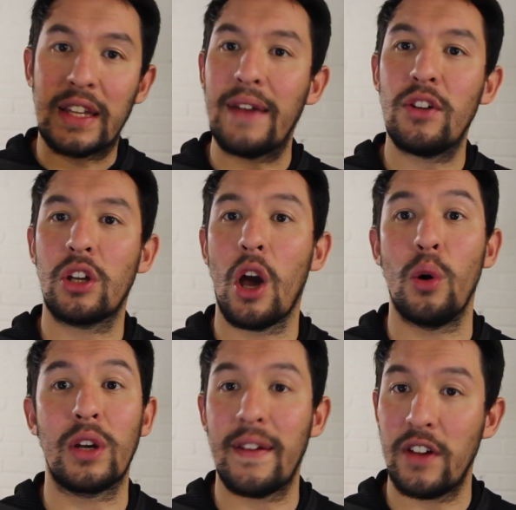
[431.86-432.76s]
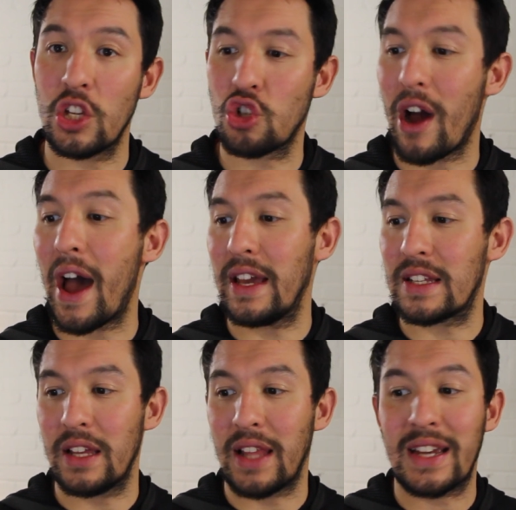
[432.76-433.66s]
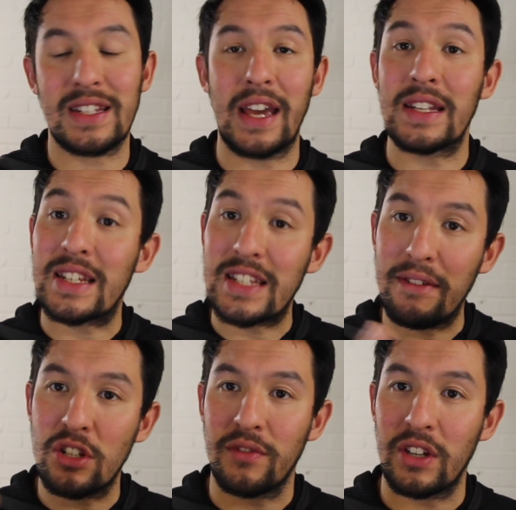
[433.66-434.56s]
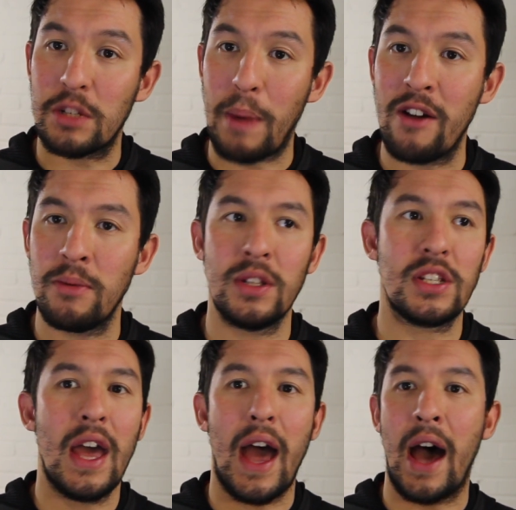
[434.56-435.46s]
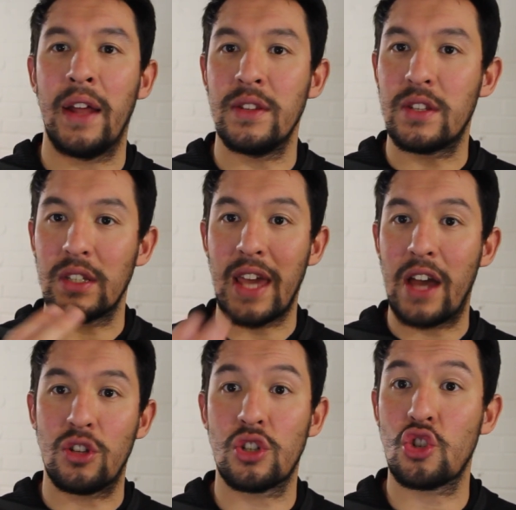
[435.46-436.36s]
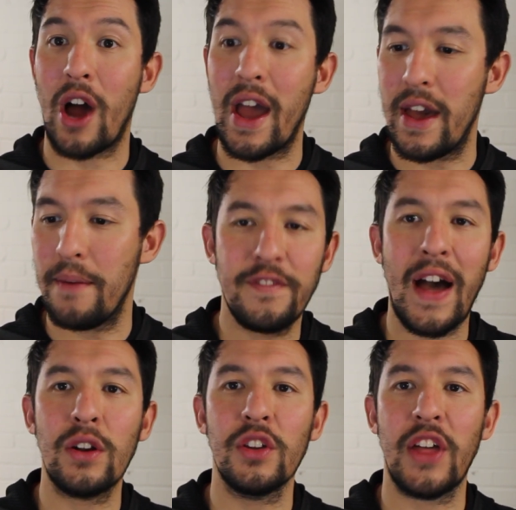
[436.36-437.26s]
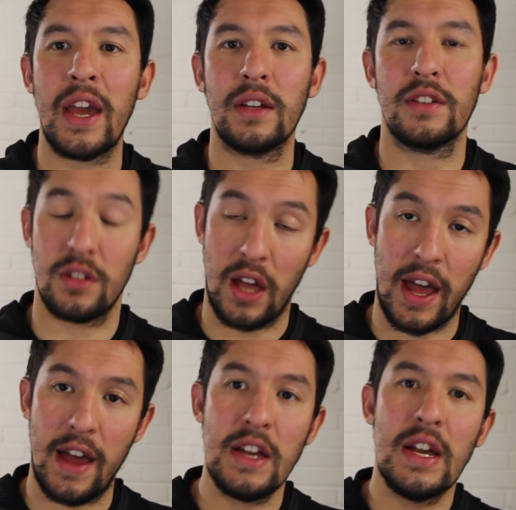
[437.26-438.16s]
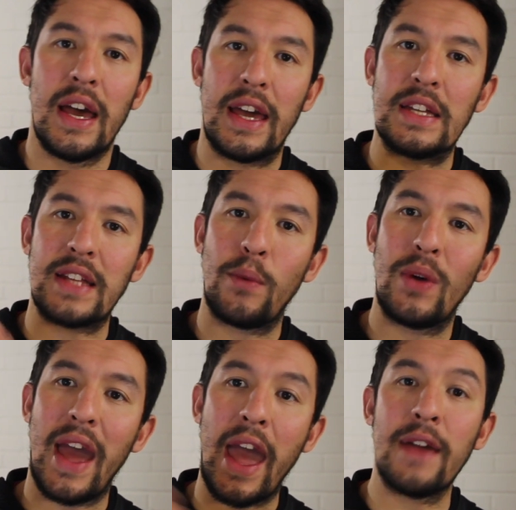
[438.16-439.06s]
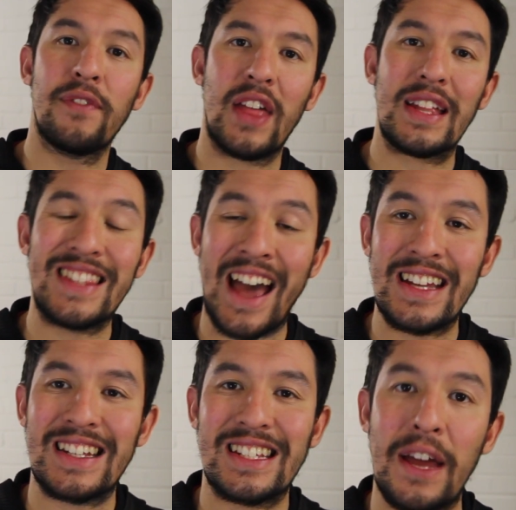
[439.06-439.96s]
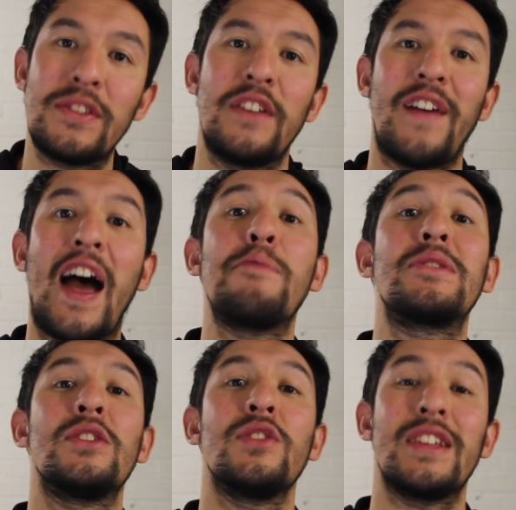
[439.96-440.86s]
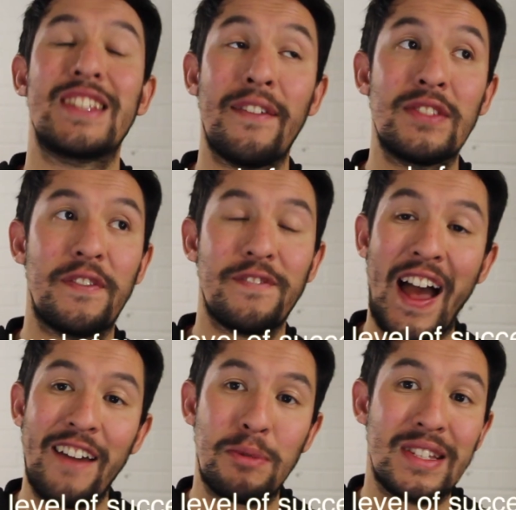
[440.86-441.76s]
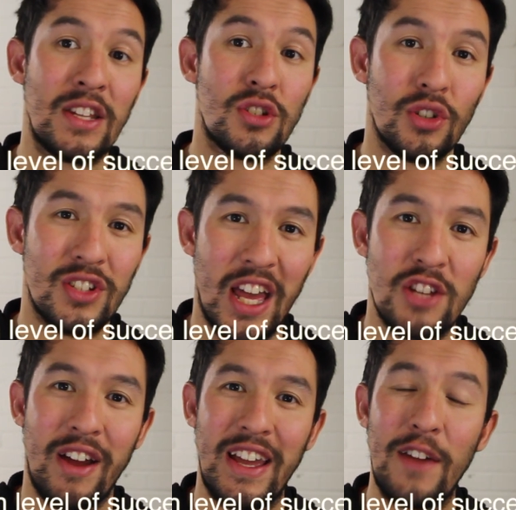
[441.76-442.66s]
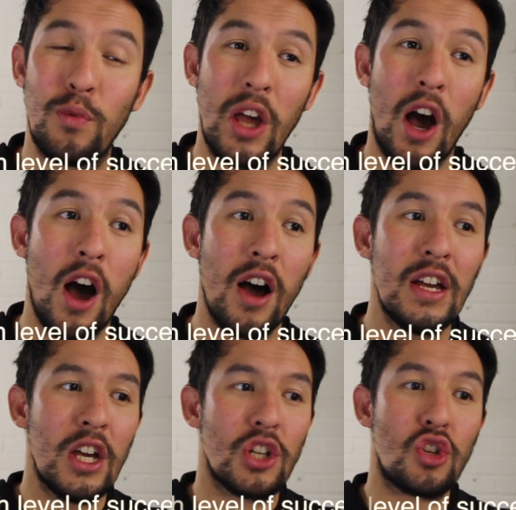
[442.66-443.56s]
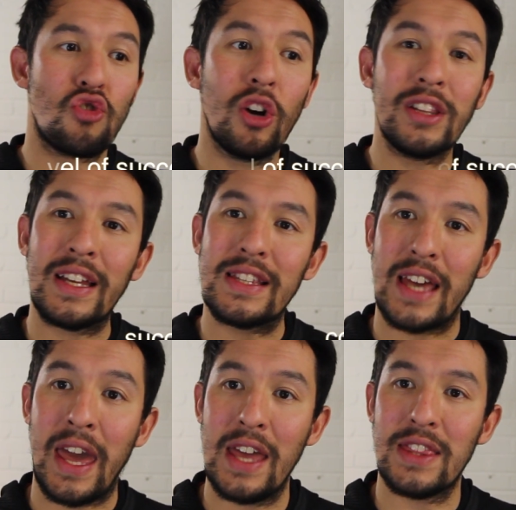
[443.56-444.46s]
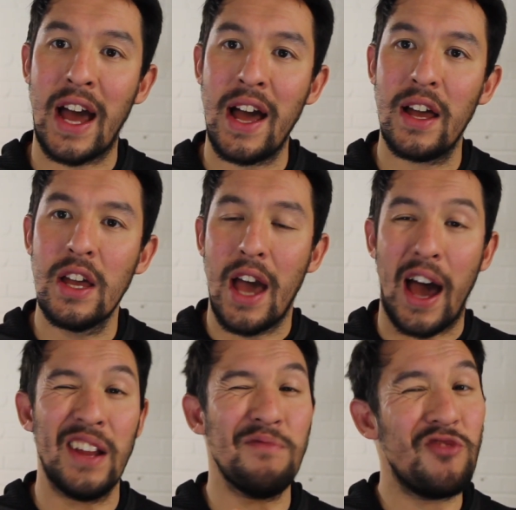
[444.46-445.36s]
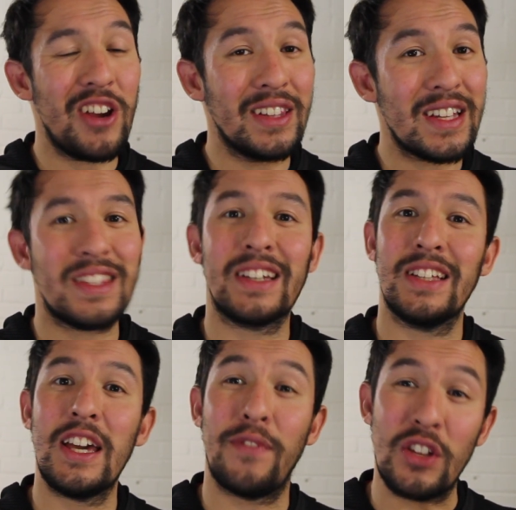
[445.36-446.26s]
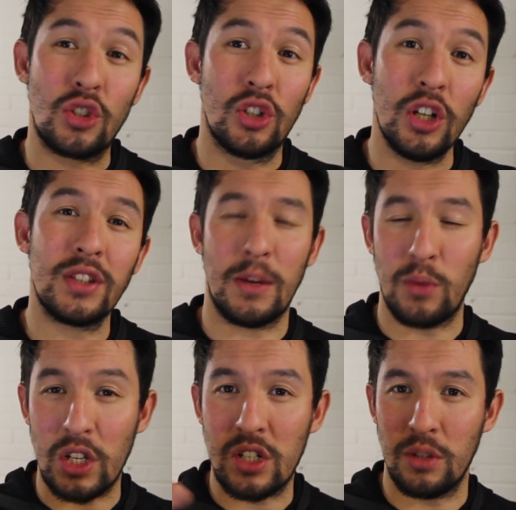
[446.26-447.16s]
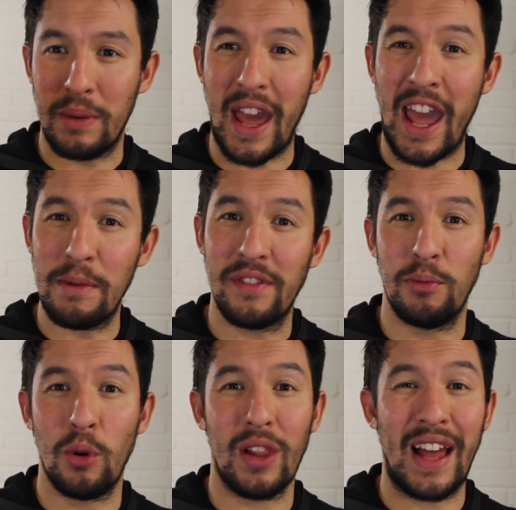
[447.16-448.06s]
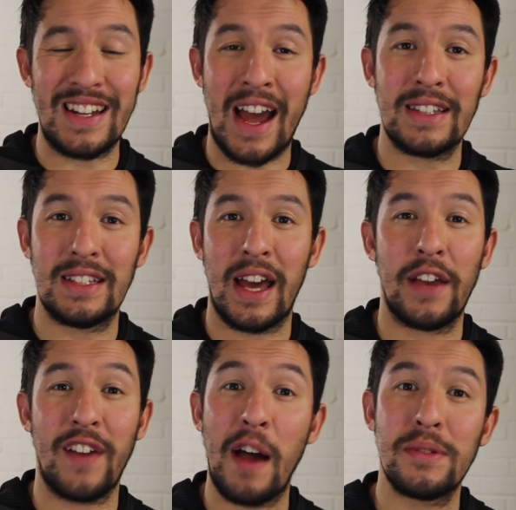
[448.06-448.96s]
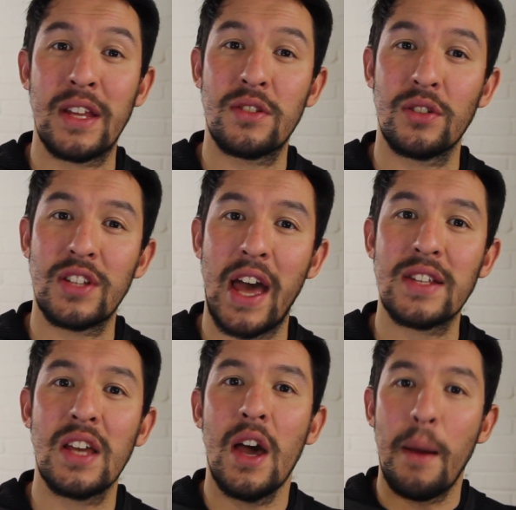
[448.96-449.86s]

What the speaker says: give it a go. Give it a try. Like I say, it's a series of experiments, and yeah, just try it. Final thing is we aim for that nice 75% success rate. If we are struggling to hit that, and it realistically, if it's good, then we should be aiming for more like 90-95% success.